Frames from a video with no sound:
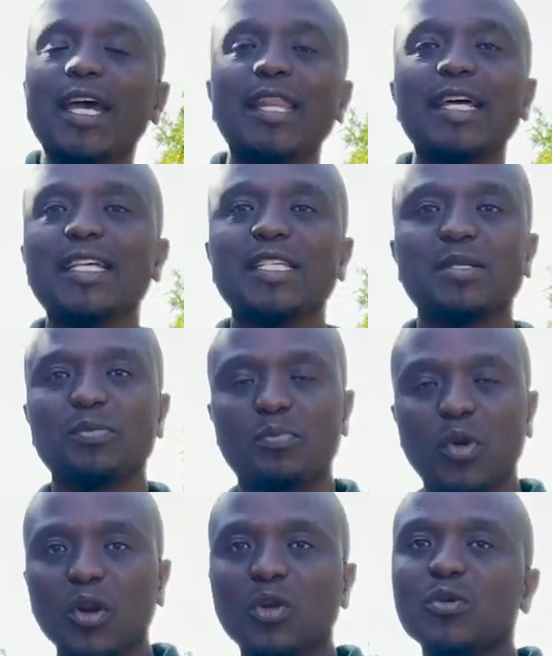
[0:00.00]
there's
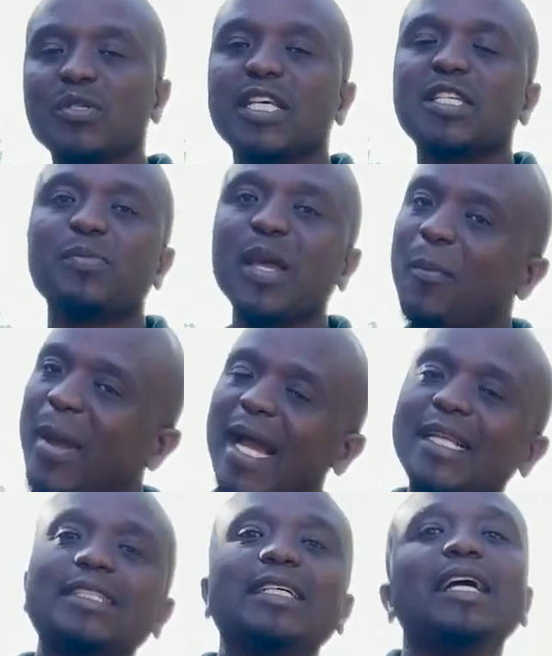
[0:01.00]
produce that's being
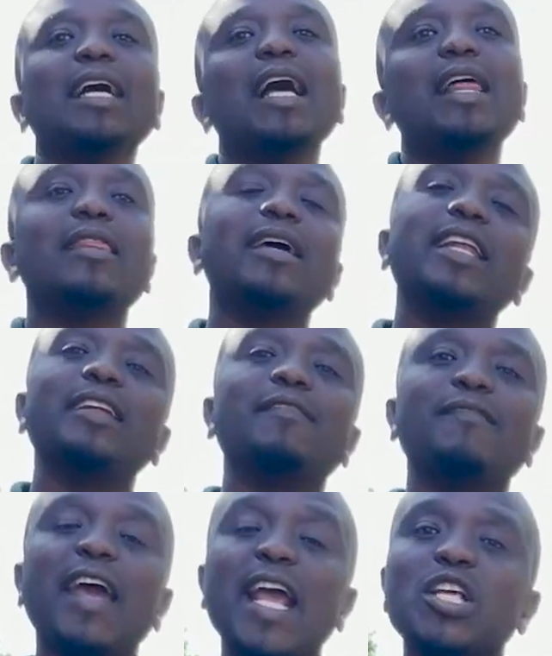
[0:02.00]
packed that
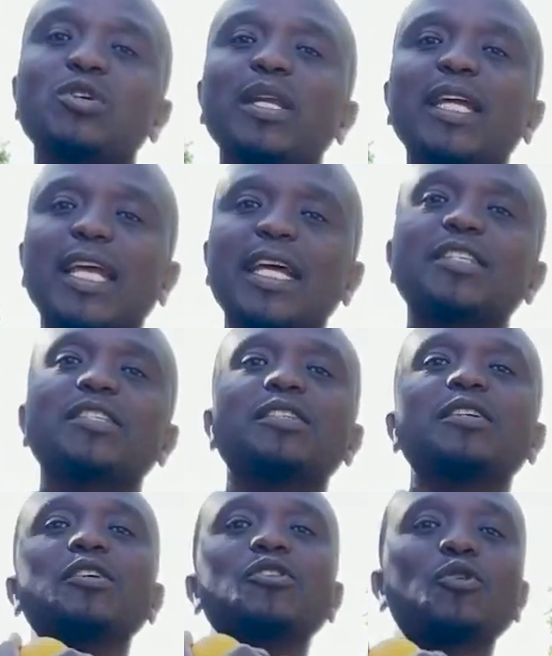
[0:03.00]
eventually gets
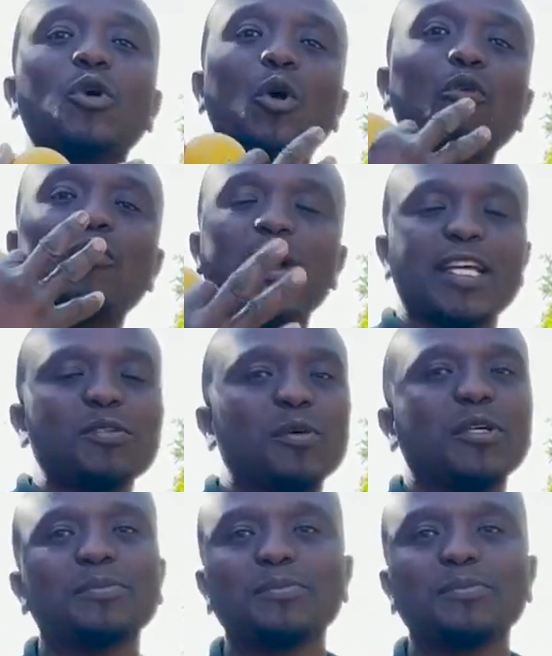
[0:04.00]
to go for export.